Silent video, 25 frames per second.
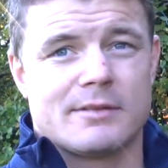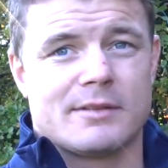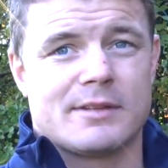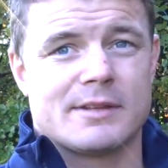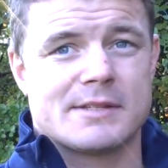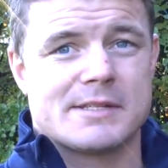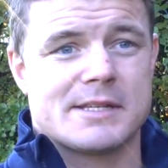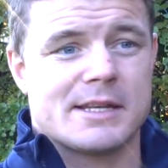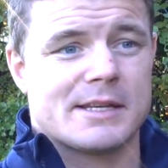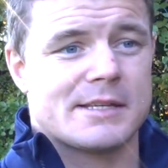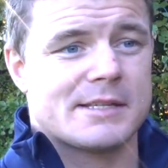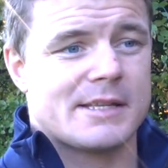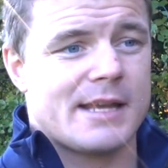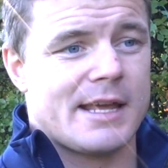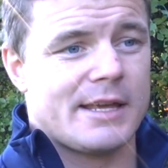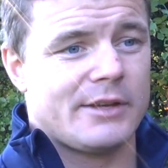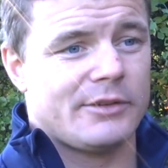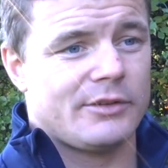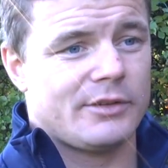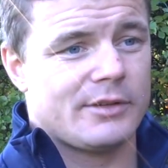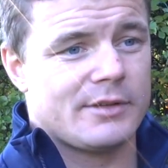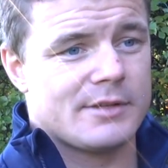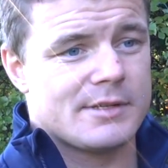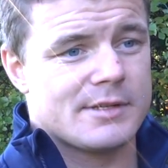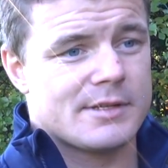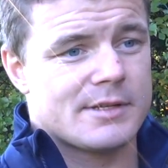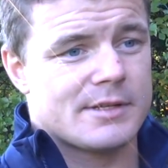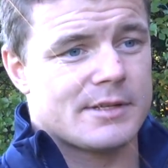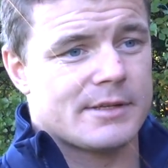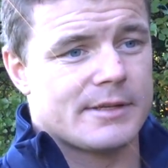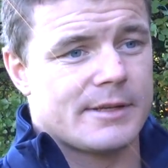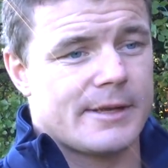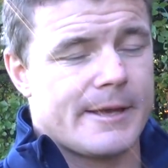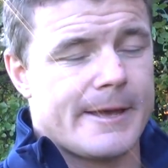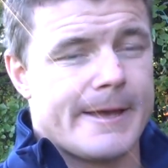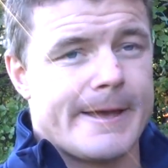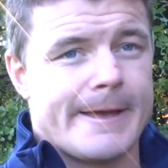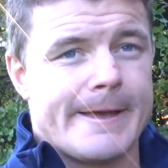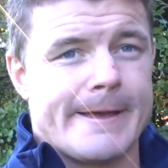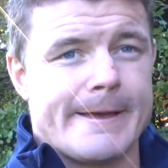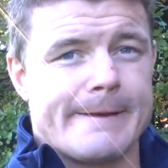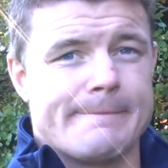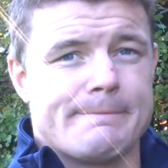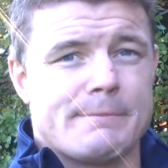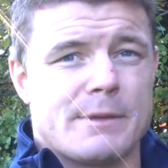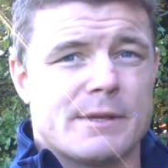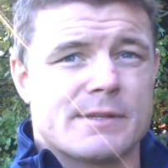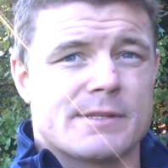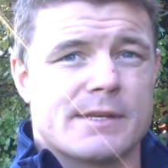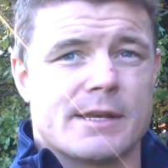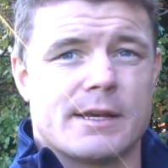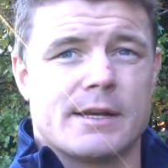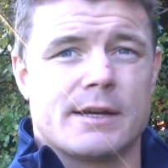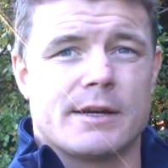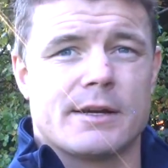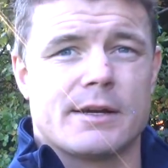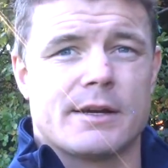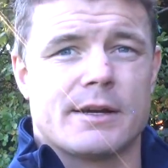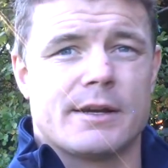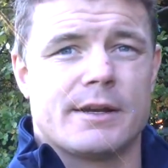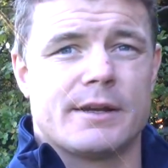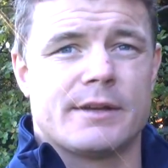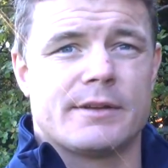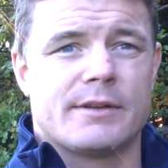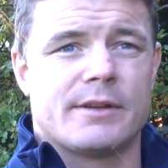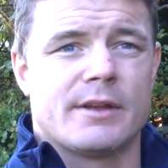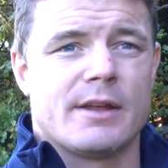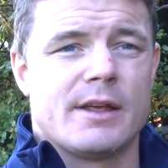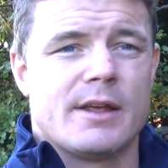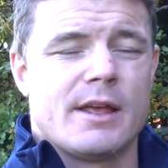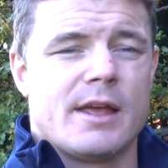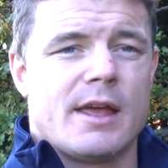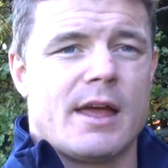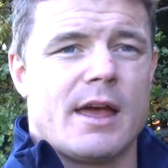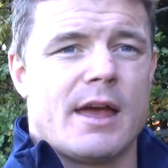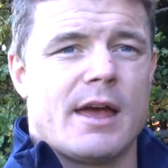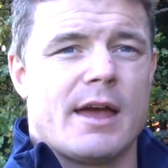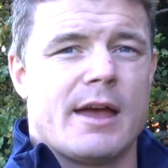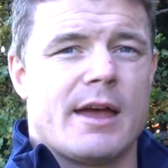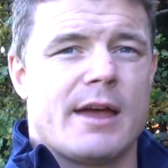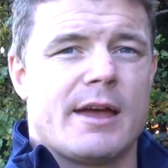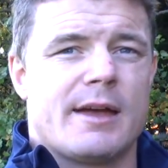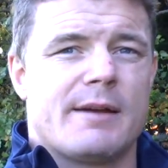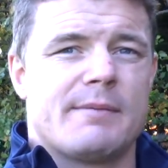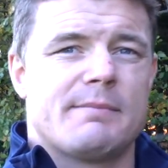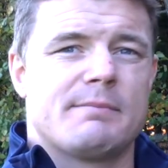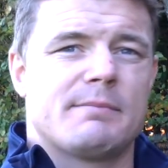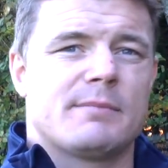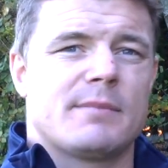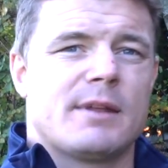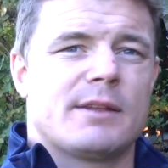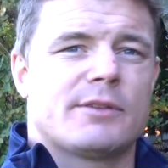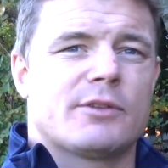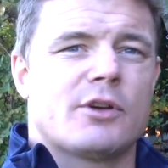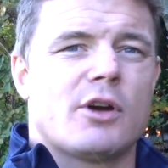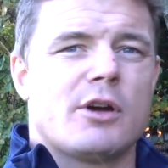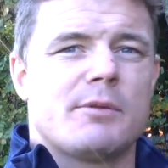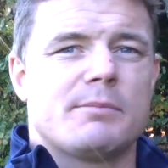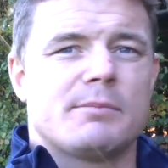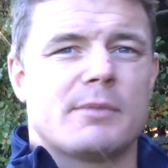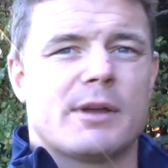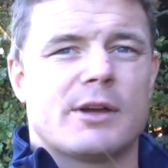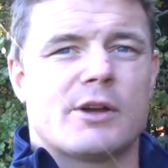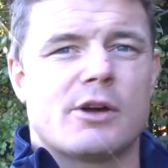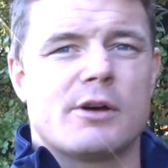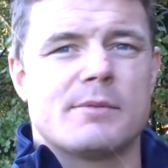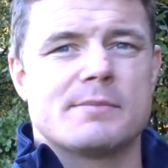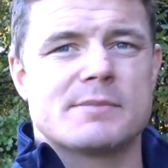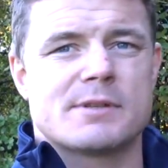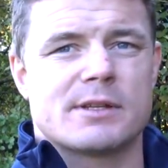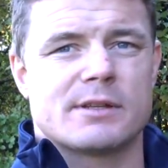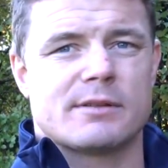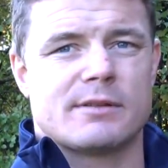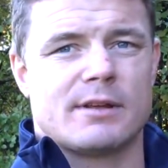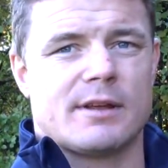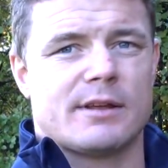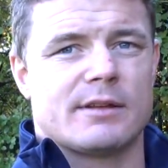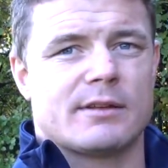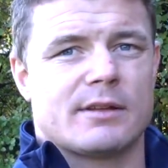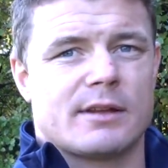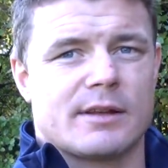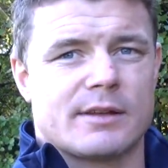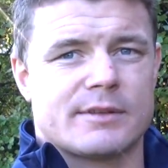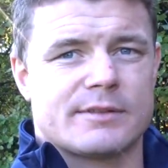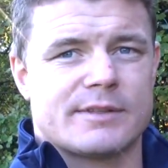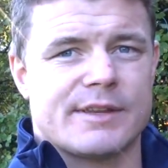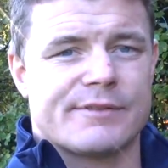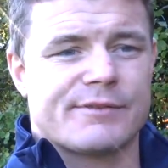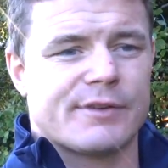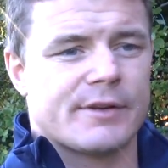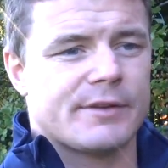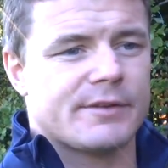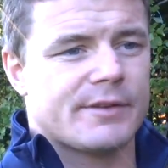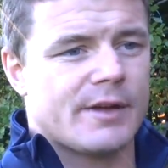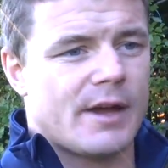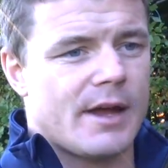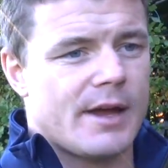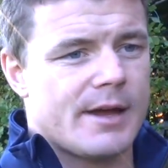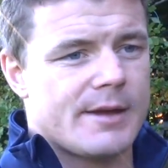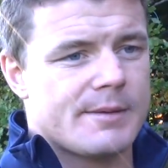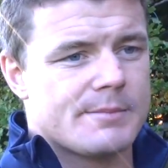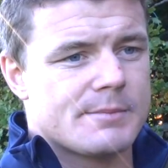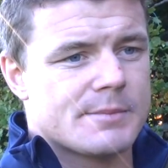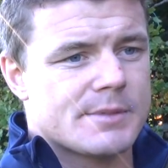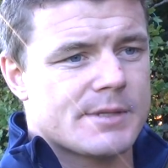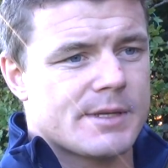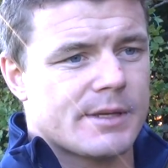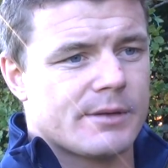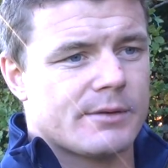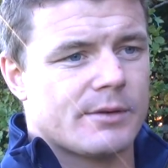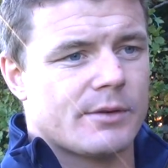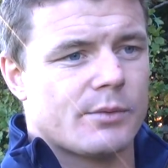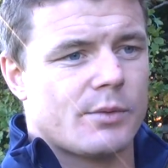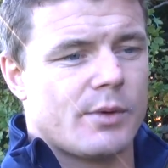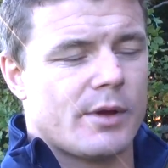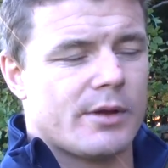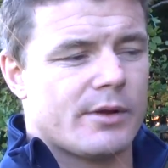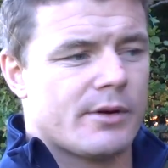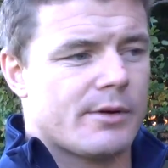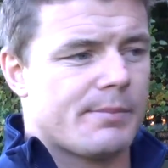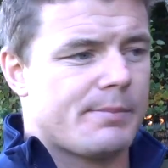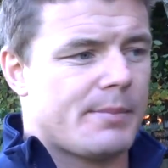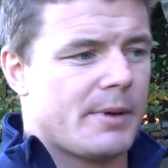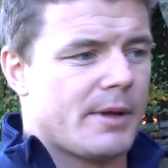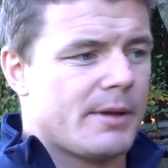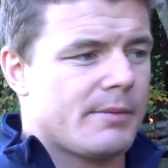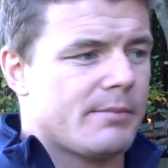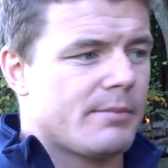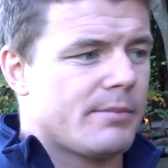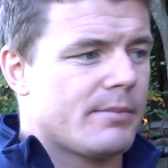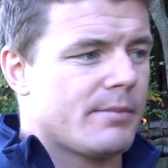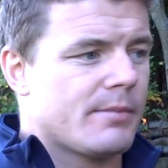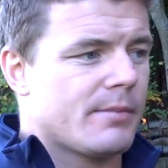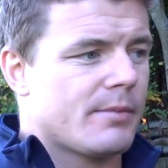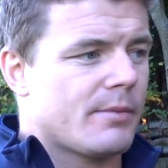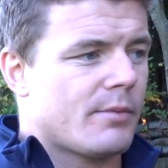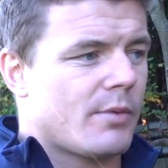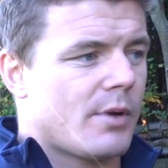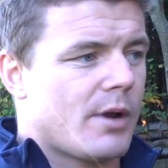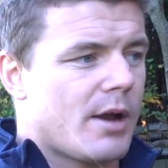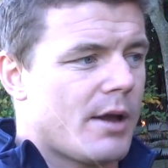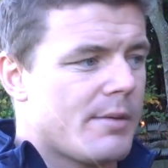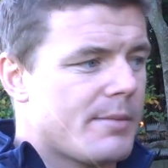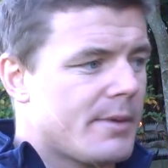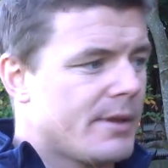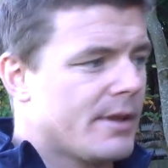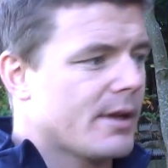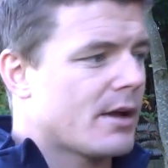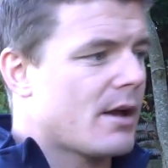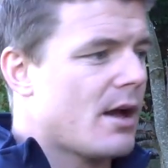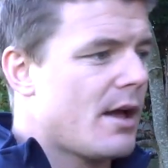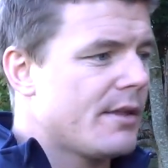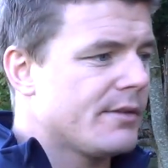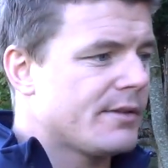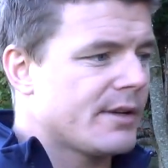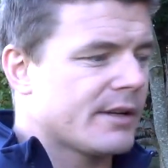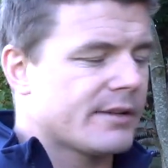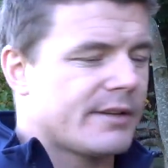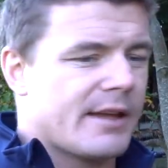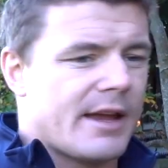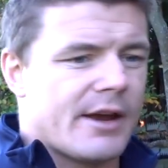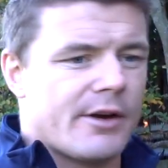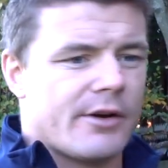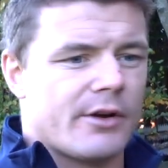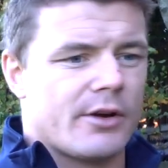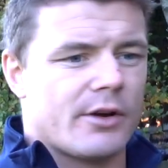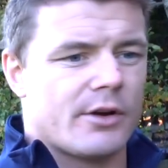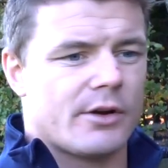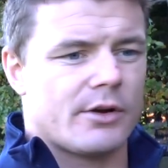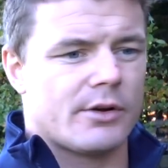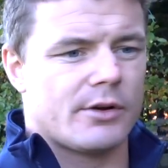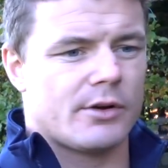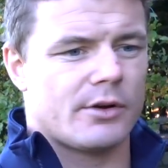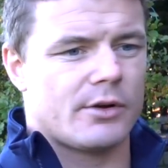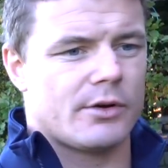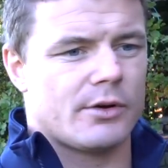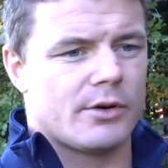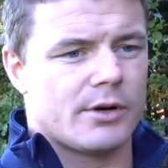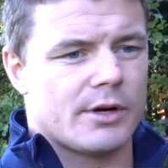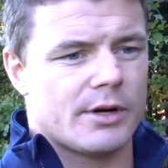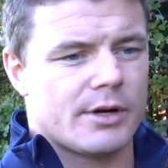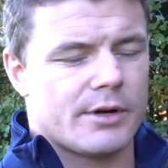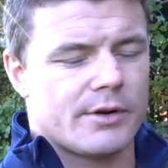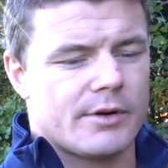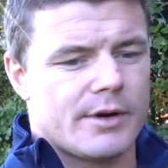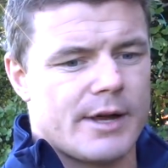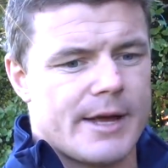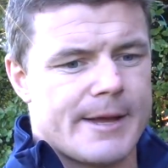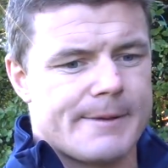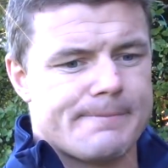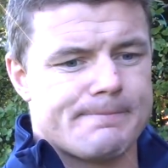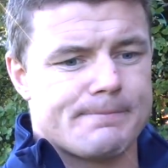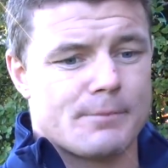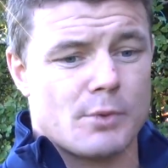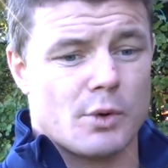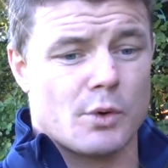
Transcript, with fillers: the Six Nations um, this year, and um, it's come it comes at, at different times, that whether it be when I'm in the contact area, or um,